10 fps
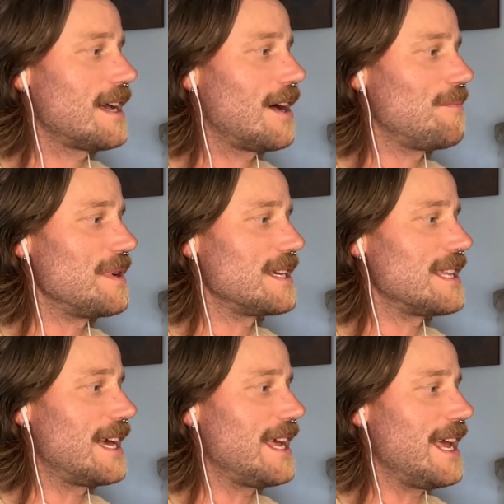
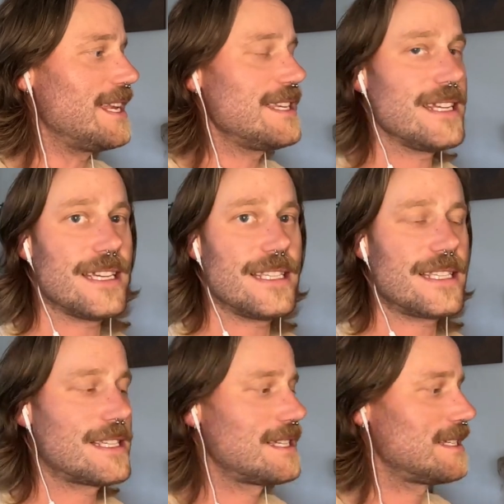that end
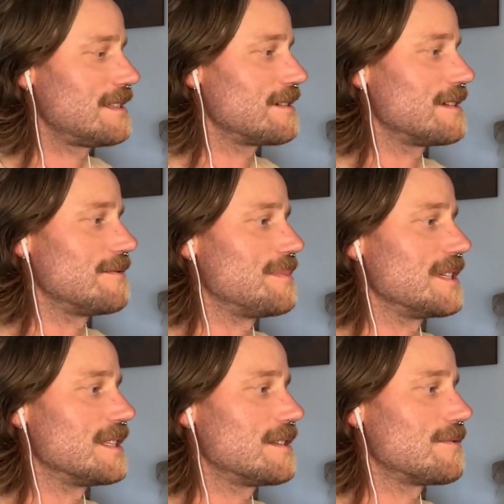is. I'm gonna know how
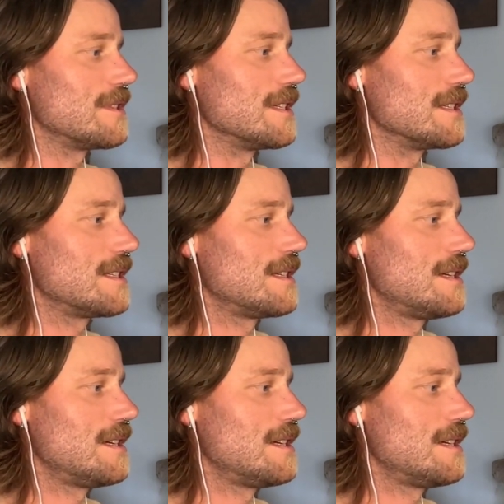big this one is.